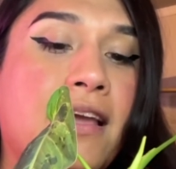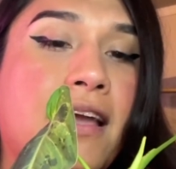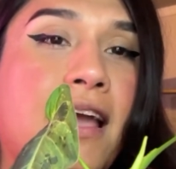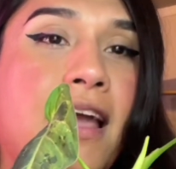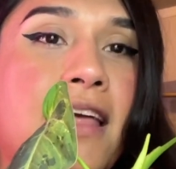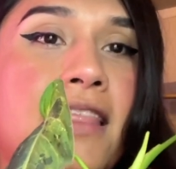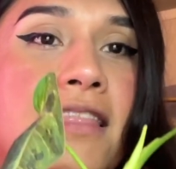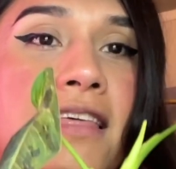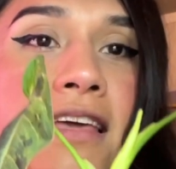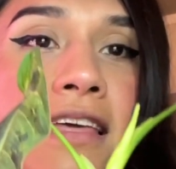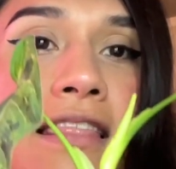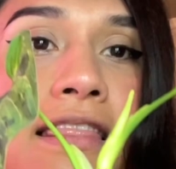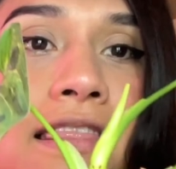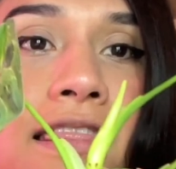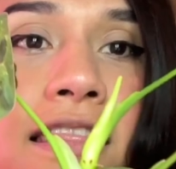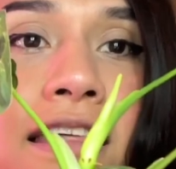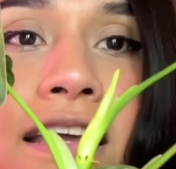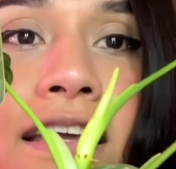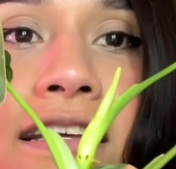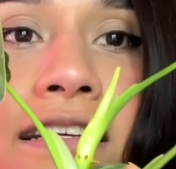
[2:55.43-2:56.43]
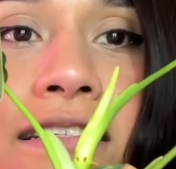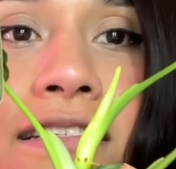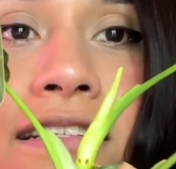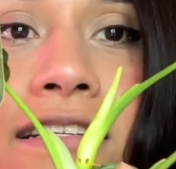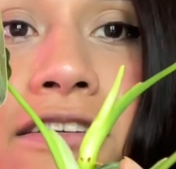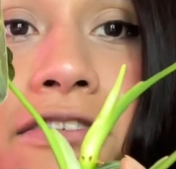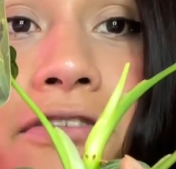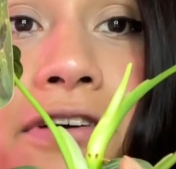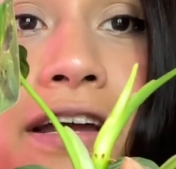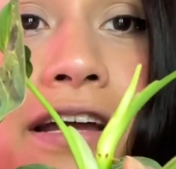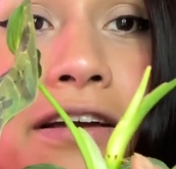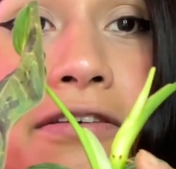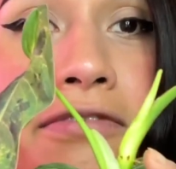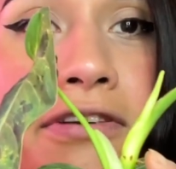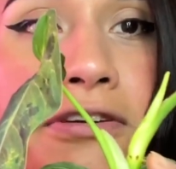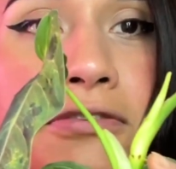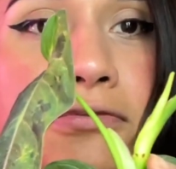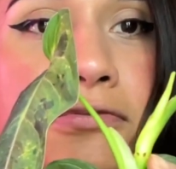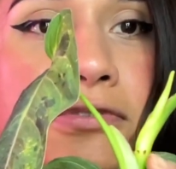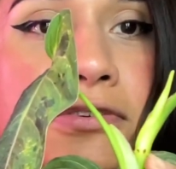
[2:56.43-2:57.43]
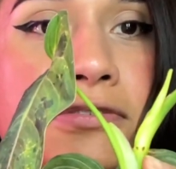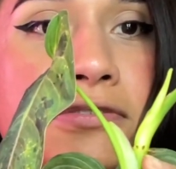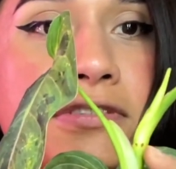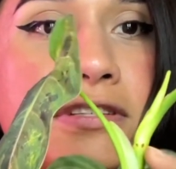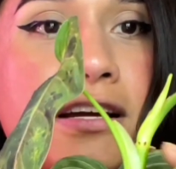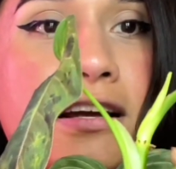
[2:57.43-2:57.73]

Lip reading: and then these little aerial roots